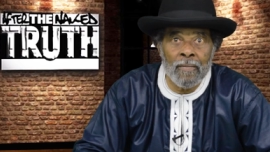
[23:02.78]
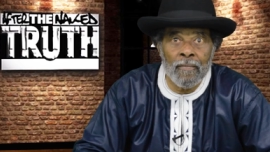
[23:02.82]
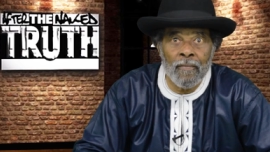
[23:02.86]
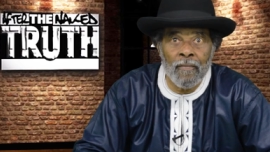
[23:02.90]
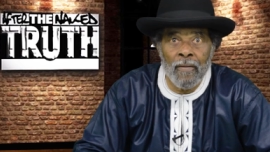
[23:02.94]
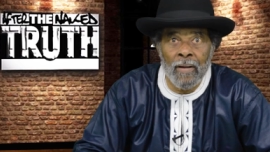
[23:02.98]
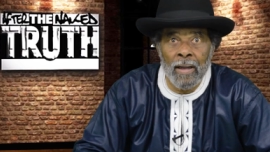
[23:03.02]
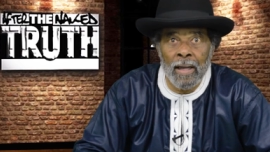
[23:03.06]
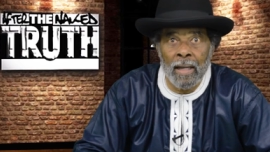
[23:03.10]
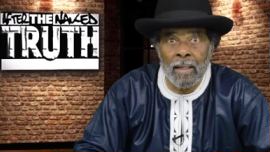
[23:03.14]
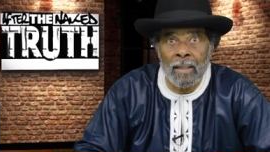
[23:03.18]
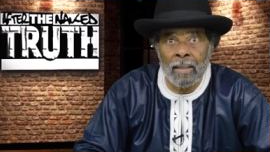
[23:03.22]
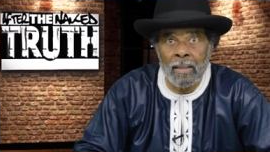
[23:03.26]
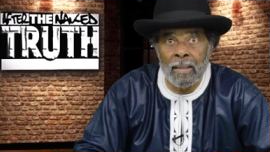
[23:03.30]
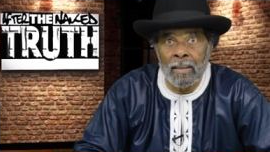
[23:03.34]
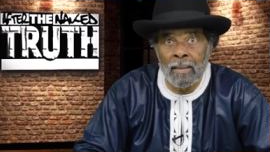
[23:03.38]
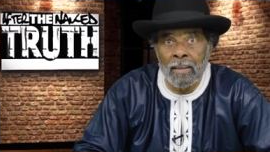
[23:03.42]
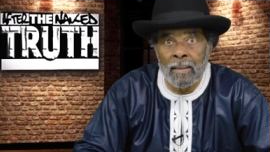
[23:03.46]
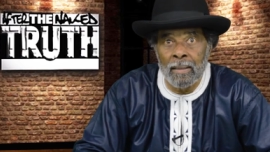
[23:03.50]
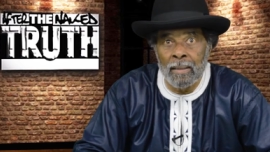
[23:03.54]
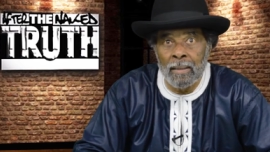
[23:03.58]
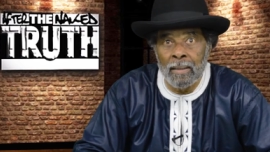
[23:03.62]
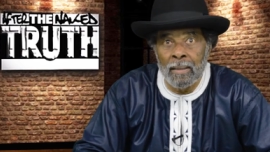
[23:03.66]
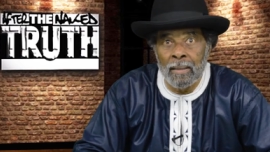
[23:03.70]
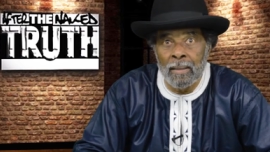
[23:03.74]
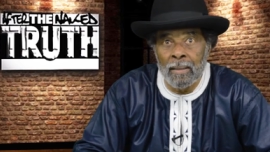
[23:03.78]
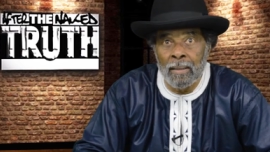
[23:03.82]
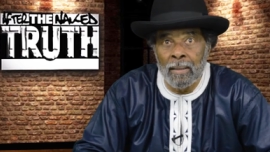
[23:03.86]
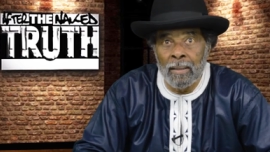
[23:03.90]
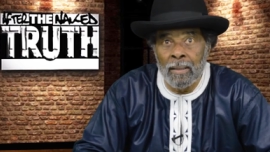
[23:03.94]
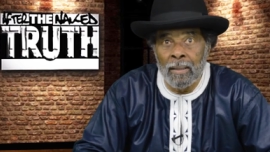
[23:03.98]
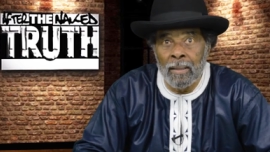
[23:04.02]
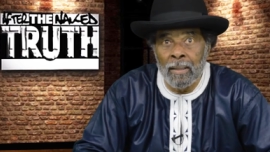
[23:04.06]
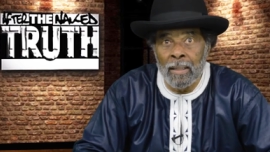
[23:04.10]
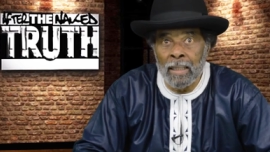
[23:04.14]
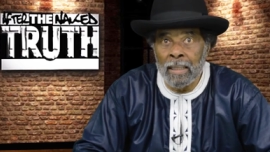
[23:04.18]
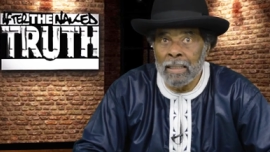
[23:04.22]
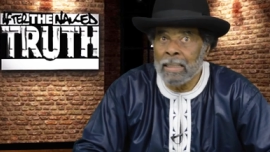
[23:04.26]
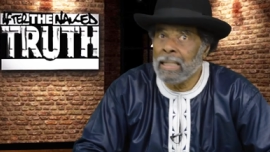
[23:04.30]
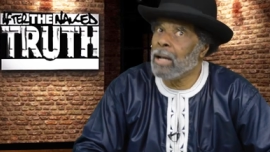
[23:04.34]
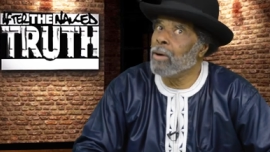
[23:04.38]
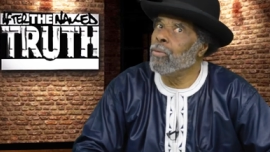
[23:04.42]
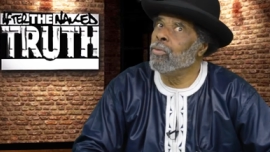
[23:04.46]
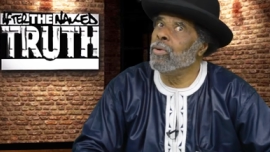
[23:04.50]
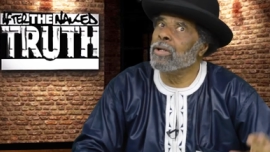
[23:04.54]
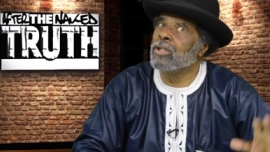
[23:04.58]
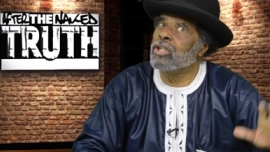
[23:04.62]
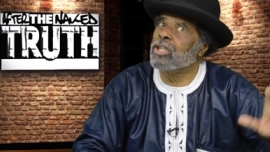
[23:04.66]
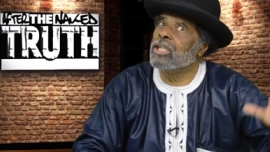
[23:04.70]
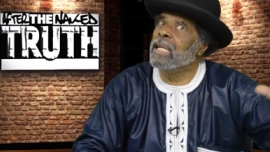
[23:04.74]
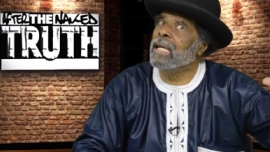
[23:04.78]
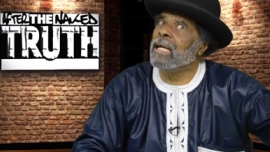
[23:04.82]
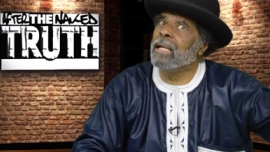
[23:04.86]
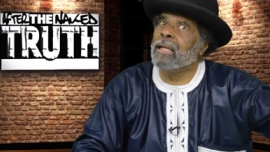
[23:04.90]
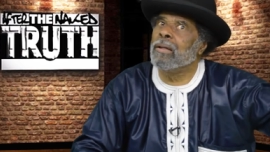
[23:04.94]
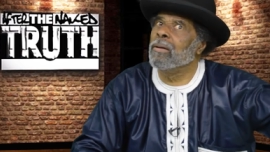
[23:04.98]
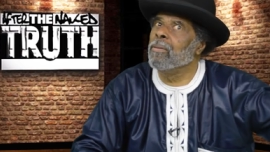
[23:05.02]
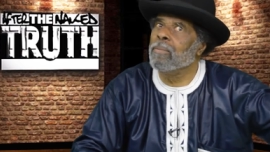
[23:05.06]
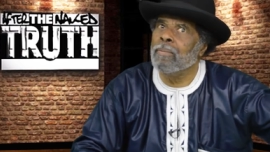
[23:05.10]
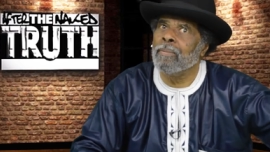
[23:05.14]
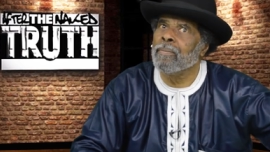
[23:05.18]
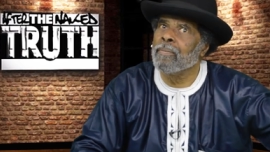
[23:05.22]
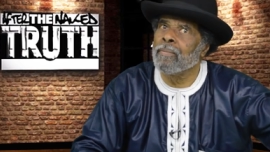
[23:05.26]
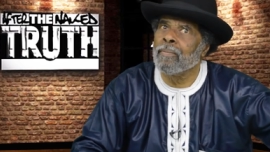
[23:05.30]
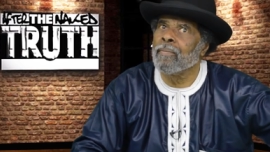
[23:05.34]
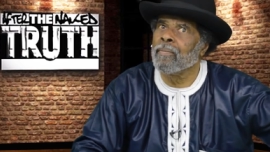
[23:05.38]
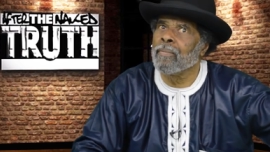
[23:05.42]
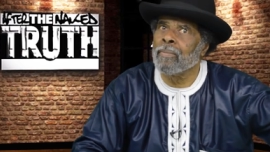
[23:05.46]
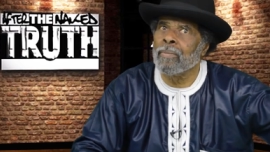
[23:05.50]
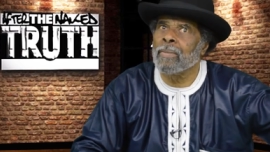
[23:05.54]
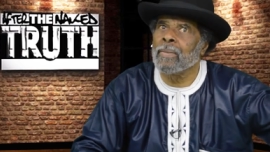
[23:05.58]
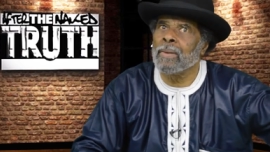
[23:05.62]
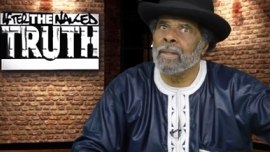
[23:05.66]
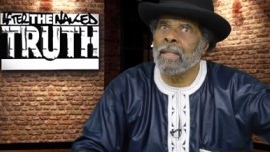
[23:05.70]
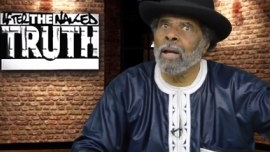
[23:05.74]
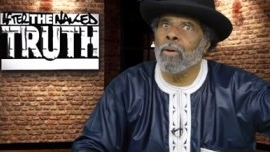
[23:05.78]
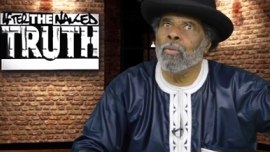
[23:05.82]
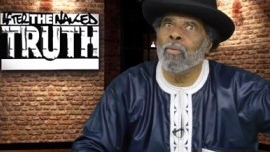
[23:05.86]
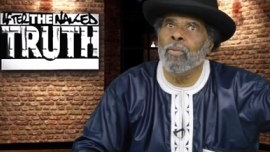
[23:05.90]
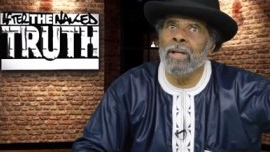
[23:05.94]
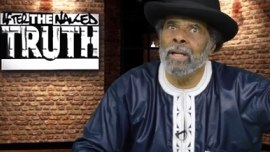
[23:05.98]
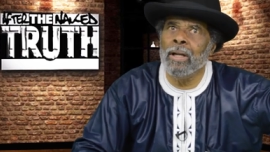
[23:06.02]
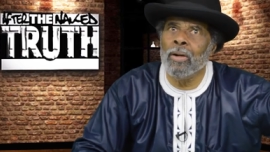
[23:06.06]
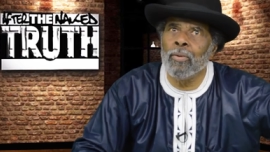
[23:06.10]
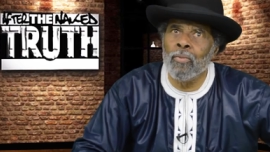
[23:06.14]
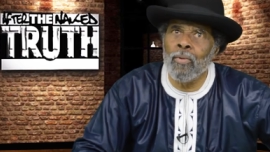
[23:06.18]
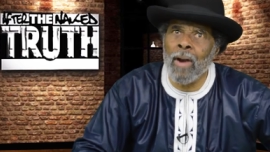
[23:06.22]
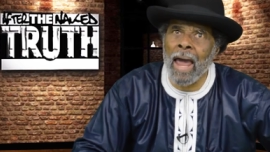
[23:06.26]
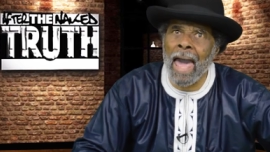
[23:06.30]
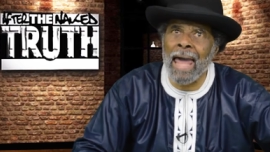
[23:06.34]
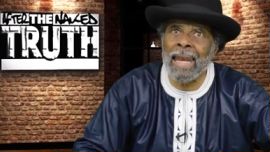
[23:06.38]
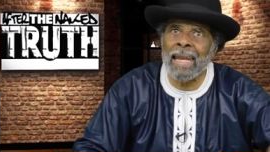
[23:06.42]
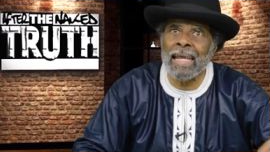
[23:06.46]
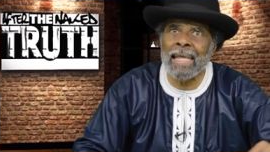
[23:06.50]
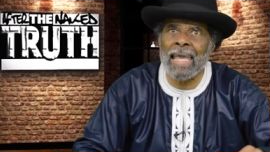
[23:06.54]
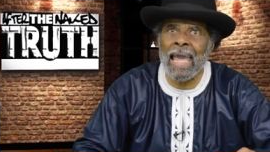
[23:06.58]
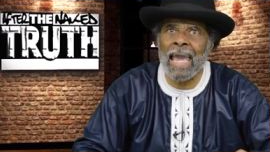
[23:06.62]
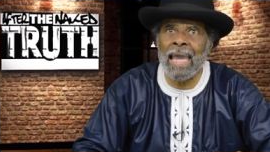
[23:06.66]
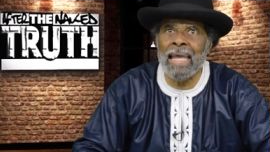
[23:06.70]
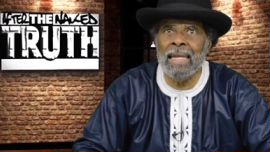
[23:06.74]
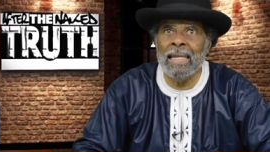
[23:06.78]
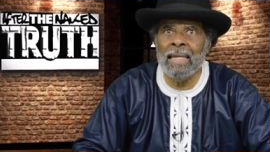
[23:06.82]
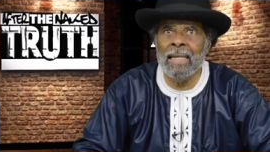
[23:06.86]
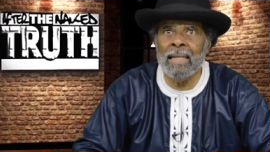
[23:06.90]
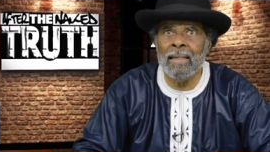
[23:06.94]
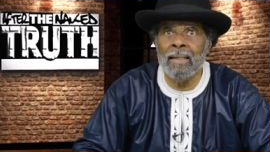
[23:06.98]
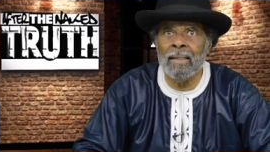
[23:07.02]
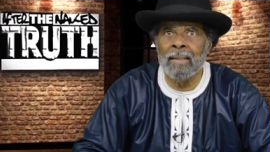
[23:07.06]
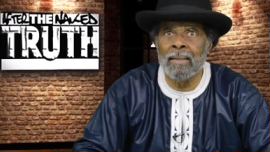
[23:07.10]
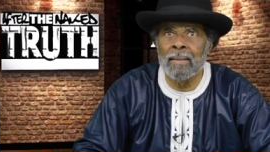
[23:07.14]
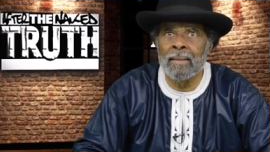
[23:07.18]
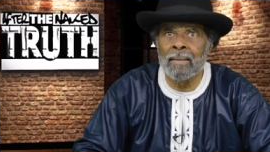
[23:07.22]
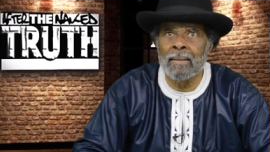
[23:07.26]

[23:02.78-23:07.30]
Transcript: effect. Yeah, we'll tell them that we eradicated it,